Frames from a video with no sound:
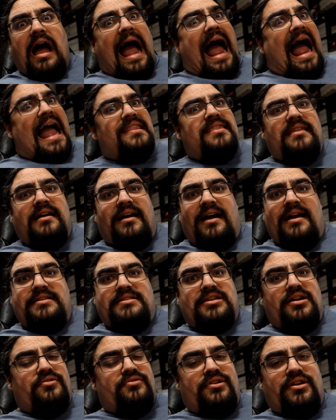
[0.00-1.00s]
I
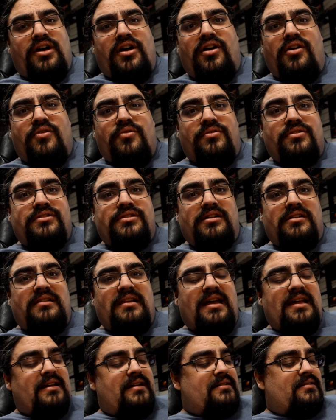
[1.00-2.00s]
don't know. They're
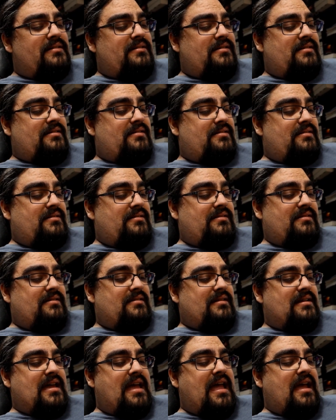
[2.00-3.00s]
like
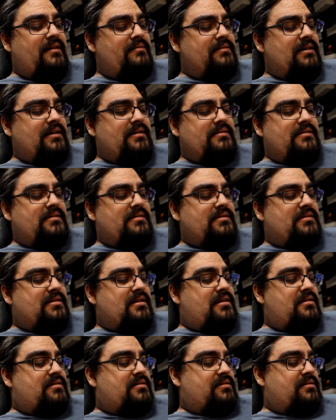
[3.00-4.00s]
aliens and
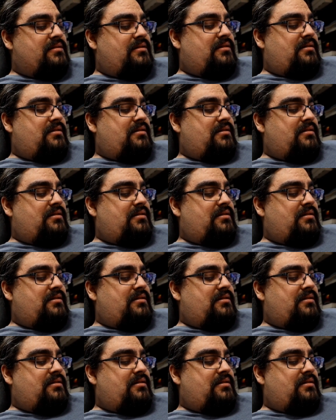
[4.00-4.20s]
such.